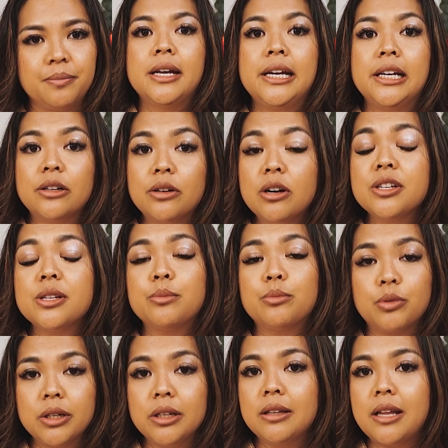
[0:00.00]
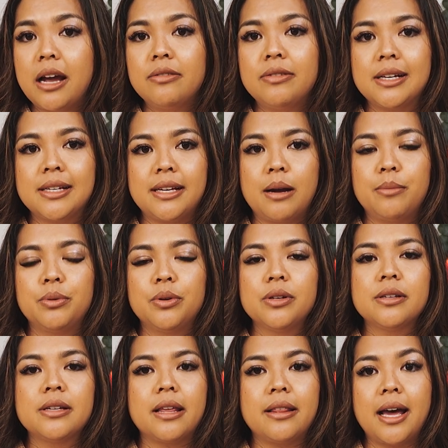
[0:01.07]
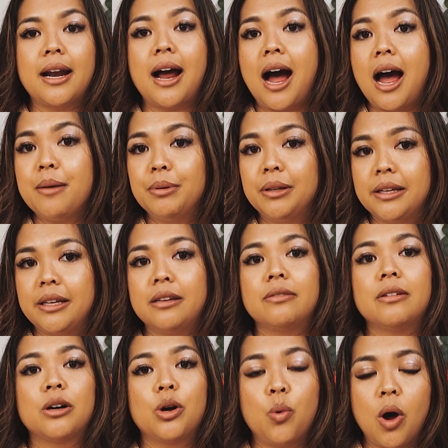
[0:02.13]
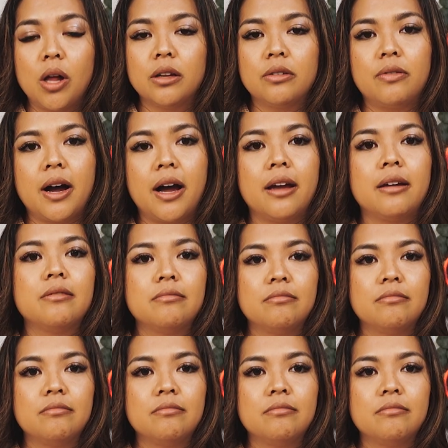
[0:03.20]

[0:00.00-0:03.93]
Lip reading: Here are some real-life examples that I believe qualify